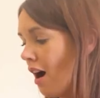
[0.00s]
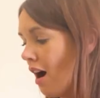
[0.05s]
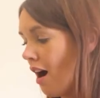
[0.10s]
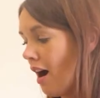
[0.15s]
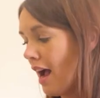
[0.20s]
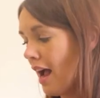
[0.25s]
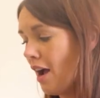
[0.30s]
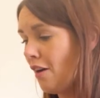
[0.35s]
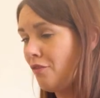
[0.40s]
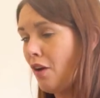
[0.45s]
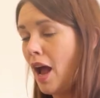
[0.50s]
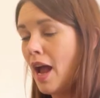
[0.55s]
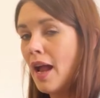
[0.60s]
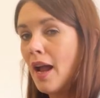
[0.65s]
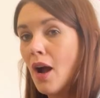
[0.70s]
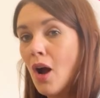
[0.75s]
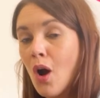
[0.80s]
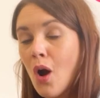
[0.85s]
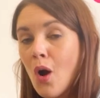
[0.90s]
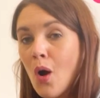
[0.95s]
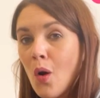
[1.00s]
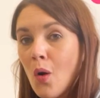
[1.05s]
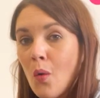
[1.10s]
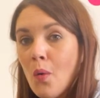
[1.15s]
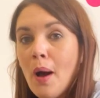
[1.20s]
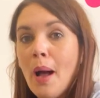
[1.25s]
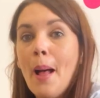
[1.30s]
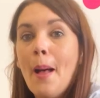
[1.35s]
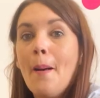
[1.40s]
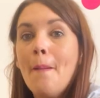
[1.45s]
I have a
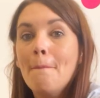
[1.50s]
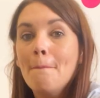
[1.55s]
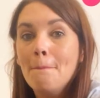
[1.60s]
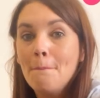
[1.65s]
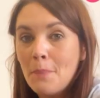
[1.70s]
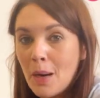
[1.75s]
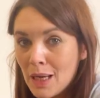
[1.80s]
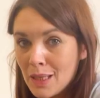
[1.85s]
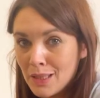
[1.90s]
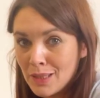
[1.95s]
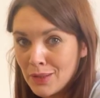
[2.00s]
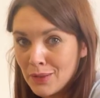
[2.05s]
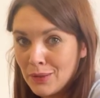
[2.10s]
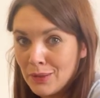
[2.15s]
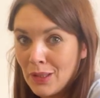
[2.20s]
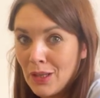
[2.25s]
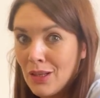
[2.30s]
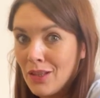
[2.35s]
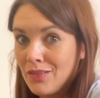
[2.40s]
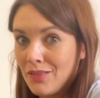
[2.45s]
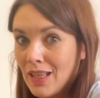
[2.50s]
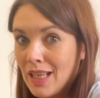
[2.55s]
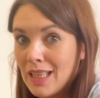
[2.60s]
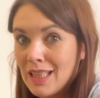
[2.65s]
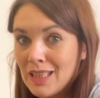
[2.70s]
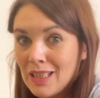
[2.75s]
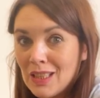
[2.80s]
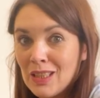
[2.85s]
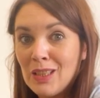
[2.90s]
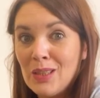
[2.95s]
whole bundle of
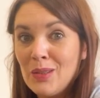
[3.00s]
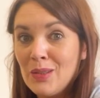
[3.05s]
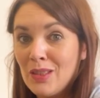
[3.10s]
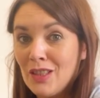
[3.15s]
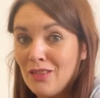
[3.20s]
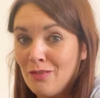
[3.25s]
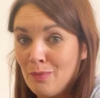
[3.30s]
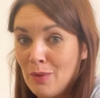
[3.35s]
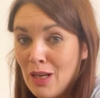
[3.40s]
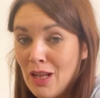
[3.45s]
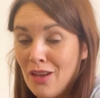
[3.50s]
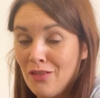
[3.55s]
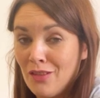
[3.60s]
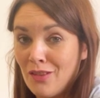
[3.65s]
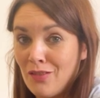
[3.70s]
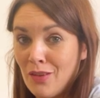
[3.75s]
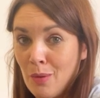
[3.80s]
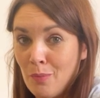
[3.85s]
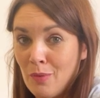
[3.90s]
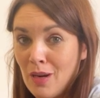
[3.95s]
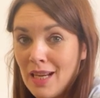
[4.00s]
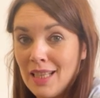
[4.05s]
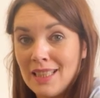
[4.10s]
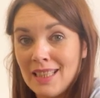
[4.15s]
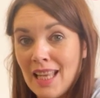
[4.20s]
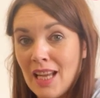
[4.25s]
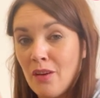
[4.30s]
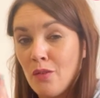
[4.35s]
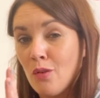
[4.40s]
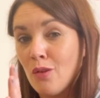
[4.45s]
exclusive Minerva fabrics.
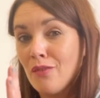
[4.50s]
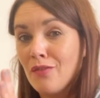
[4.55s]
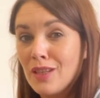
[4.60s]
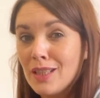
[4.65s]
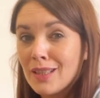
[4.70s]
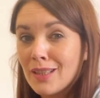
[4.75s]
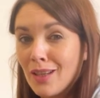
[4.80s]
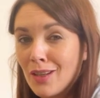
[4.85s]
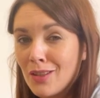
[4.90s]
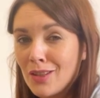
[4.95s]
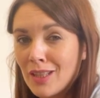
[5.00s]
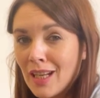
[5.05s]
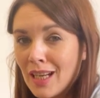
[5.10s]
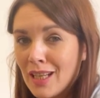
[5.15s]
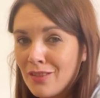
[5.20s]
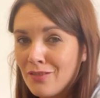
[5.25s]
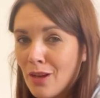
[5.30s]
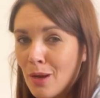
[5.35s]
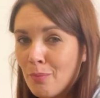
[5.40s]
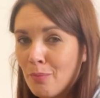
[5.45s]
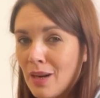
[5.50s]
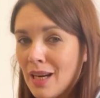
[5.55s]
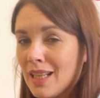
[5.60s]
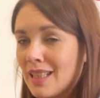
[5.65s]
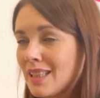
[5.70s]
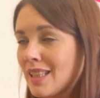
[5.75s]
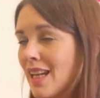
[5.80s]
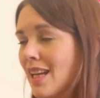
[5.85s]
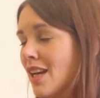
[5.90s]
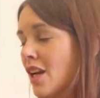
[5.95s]
They are all Viscose Challis
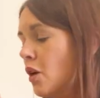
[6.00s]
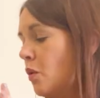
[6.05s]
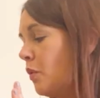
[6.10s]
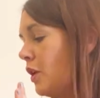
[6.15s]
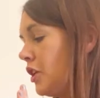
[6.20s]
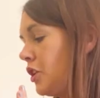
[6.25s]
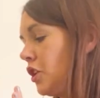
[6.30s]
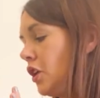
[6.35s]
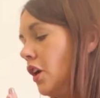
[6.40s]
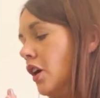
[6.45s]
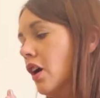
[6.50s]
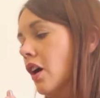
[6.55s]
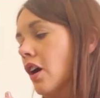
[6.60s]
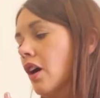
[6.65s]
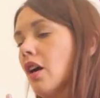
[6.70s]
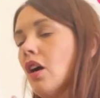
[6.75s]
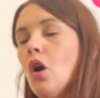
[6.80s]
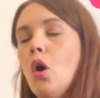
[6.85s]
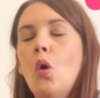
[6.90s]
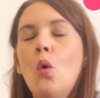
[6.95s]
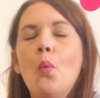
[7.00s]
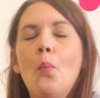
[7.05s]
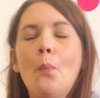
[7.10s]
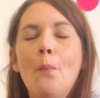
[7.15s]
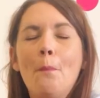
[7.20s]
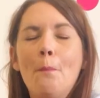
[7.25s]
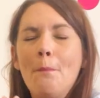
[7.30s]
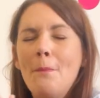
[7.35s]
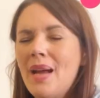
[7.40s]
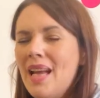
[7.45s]
fabrics, which are
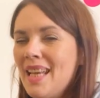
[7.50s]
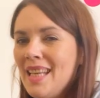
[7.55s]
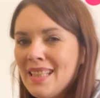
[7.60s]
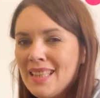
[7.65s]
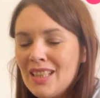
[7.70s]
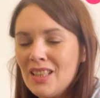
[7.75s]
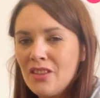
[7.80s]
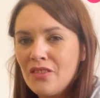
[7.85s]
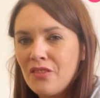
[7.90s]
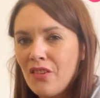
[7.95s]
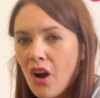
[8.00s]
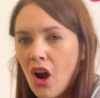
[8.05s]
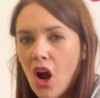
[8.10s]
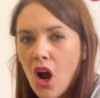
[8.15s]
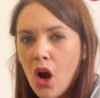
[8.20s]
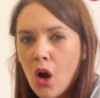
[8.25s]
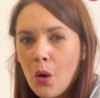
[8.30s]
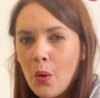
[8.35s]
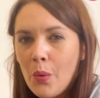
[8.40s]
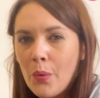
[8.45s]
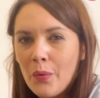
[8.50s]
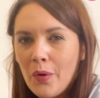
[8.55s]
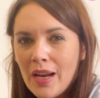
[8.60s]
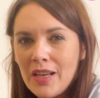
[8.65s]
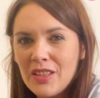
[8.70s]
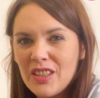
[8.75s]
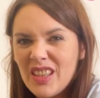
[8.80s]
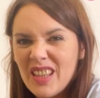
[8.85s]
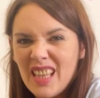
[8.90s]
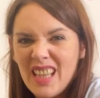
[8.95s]
amazing for a whole
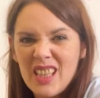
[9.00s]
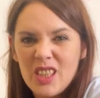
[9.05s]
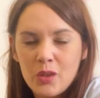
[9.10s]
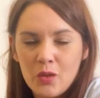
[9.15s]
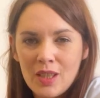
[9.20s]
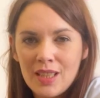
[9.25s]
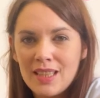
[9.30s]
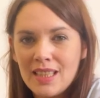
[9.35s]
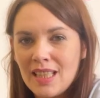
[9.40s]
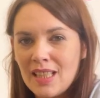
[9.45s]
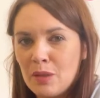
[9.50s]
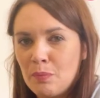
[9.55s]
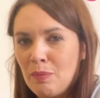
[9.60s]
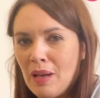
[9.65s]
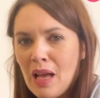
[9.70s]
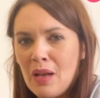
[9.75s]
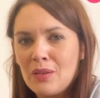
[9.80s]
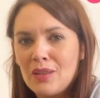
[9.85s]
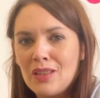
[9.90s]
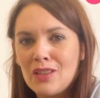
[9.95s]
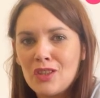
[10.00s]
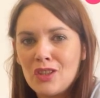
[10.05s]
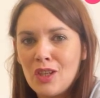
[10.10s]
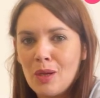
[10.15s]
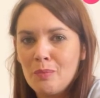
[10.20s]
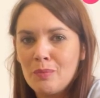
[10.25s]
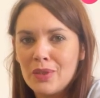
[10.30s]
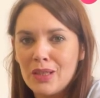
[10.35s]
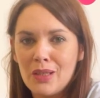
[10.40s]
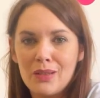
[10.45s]
range of things, dresses, blouses,
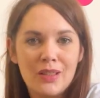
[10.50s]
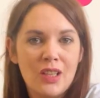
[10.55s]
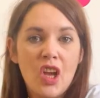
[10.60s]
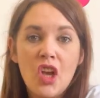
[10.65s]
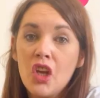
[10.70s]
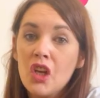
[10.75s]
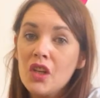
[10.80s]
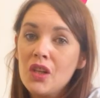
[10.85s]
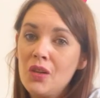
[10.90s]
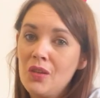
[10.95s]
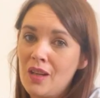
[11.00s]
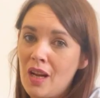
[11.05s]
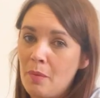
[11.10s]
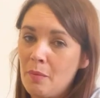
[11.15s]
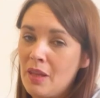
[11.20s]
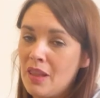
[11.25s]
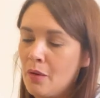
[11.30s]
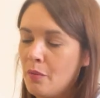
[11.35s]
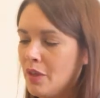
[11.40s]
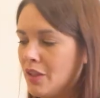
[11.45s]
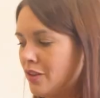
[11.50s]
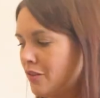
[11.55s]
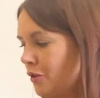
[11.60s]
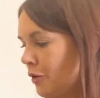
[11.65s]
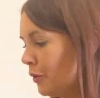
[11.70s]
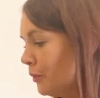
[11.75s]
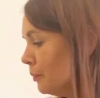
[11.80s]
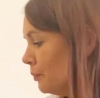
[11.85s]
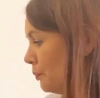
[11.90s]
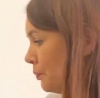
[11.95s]
jumpsuits, you name it, they're
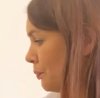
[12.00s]
wonderful.